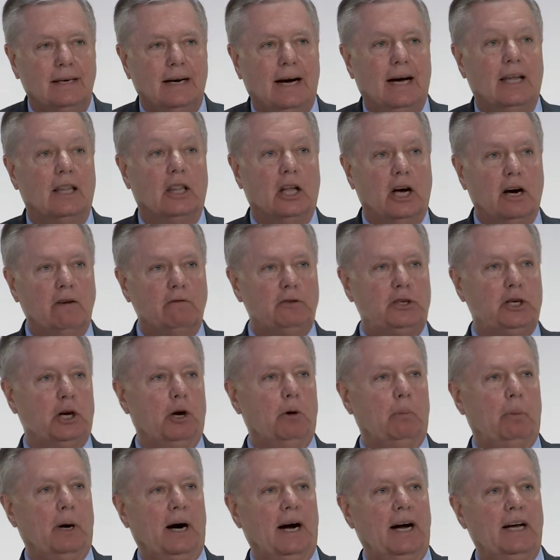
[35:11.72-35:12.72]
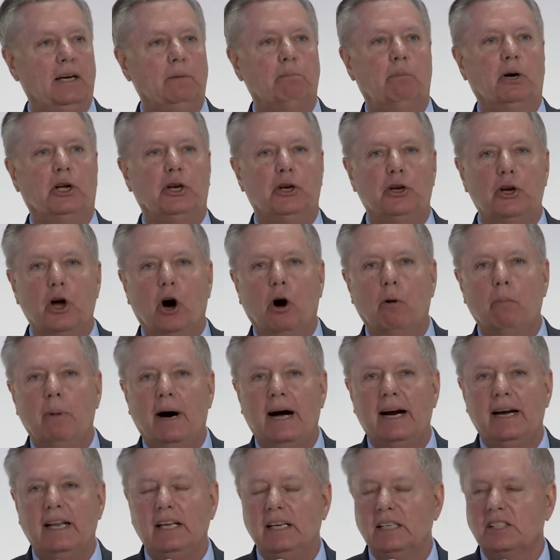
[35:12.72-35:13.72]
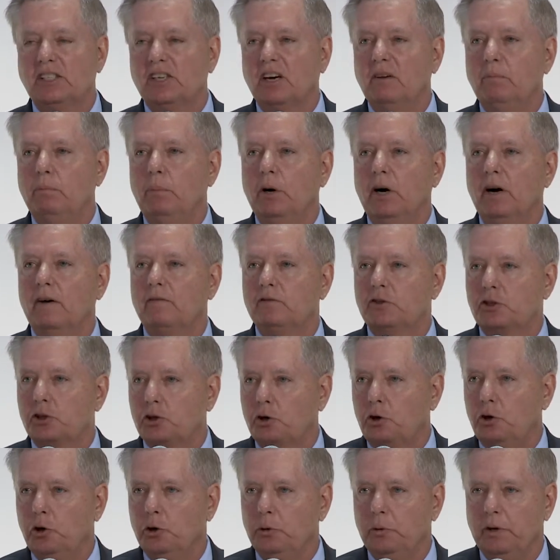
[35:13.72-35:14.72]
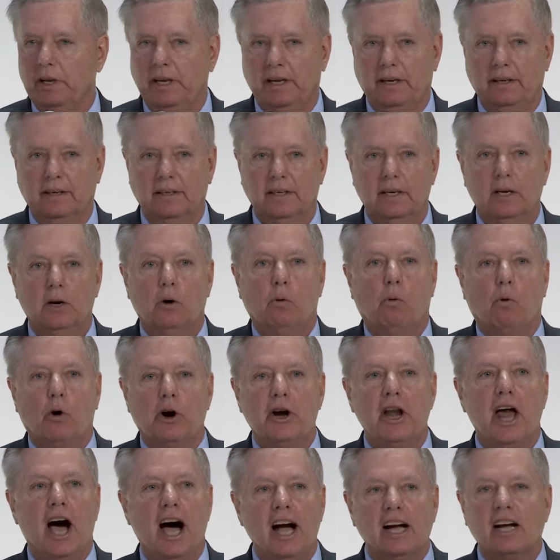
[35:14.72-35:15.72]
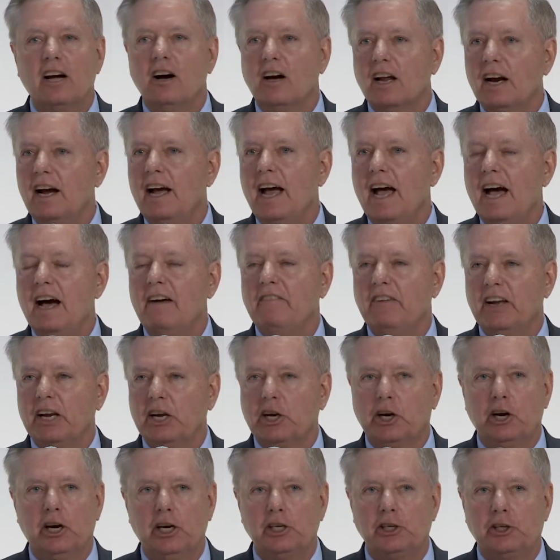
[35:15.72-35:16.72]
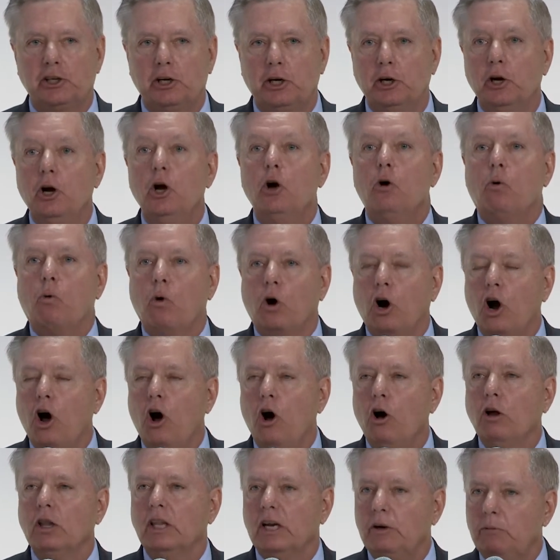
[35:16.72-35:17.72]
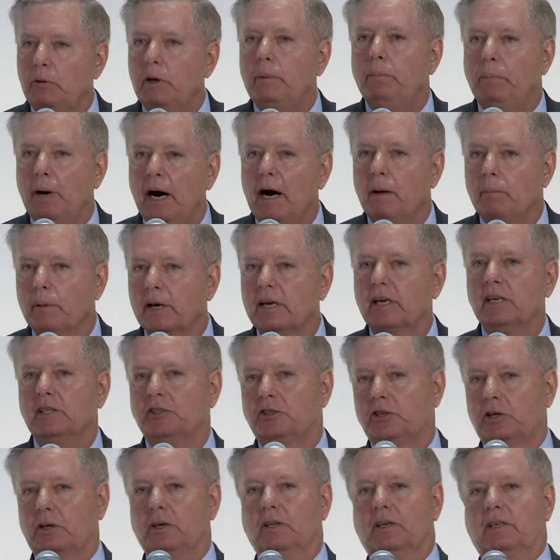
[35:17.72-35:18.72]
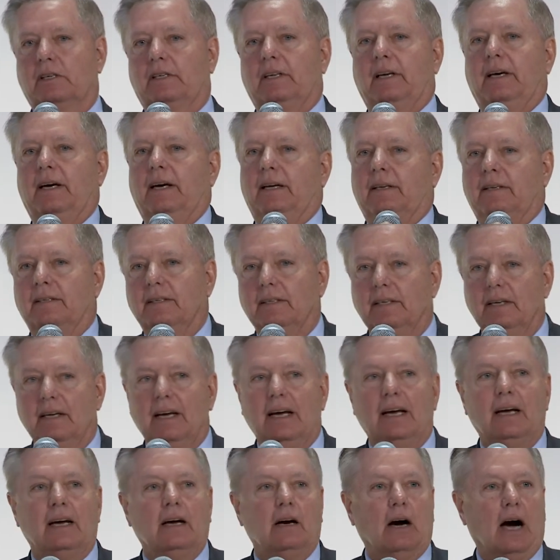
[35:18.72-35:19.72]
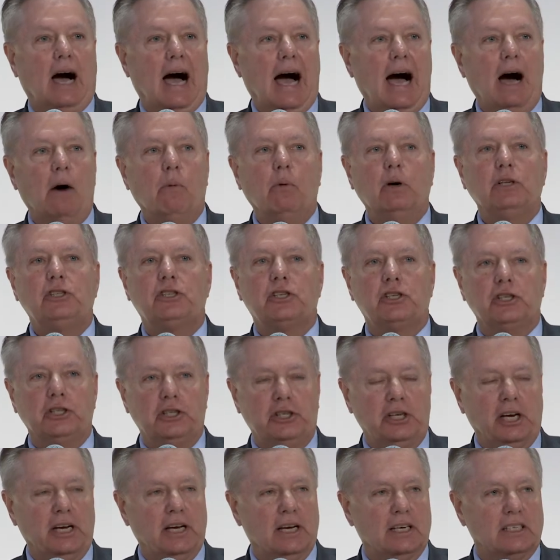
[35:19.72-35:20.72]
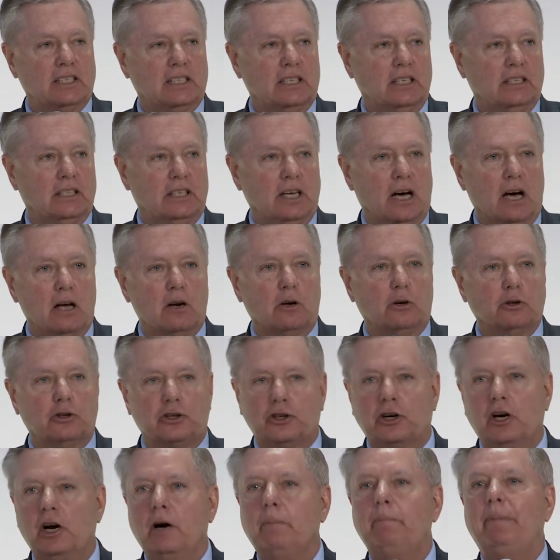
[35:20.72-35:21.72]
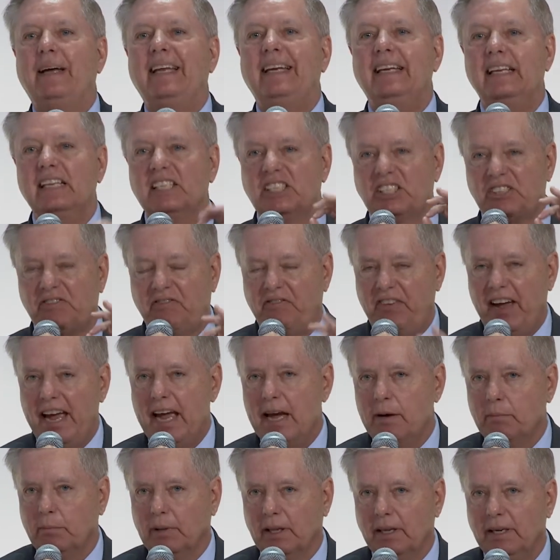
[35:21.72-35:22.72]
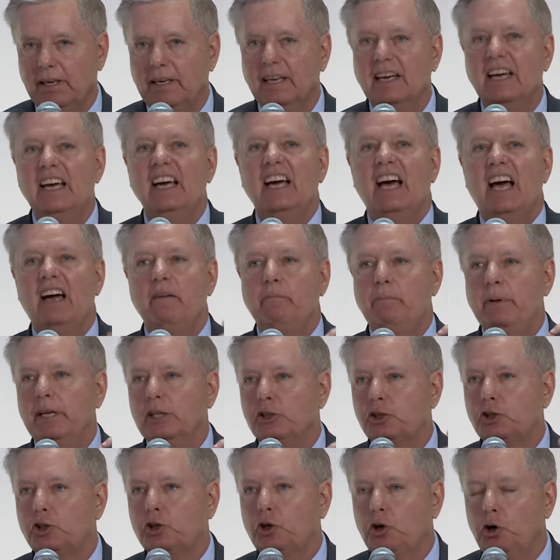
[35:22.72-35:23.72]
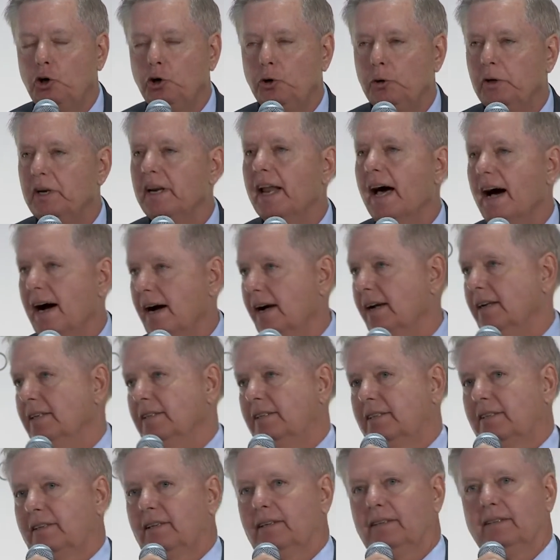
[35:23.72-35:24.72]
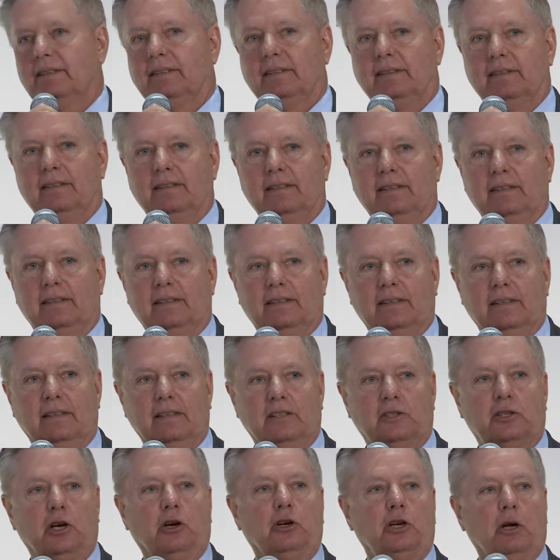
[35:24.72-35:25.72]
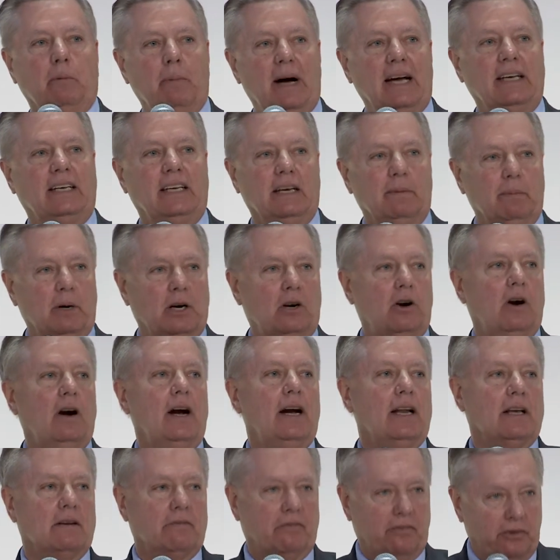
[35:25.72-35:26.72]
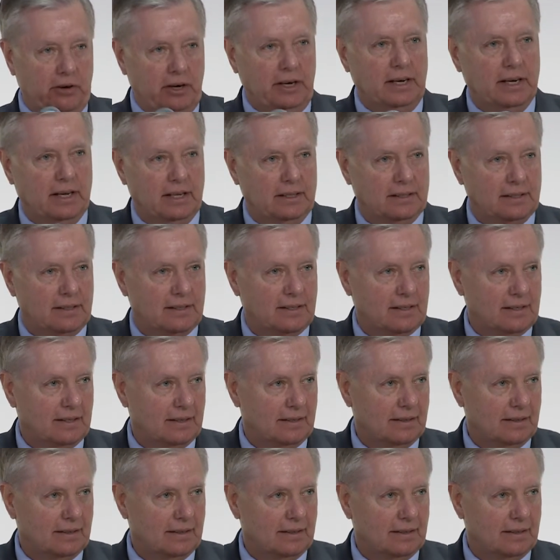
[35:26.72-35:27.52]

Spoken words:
I love Joe Biden, but nobody's above scrutiny. We're not going to have a country where only Republicans are looked at. I would suggest that Donald Trump and his family have been scrutinized. So to my Democratic friends,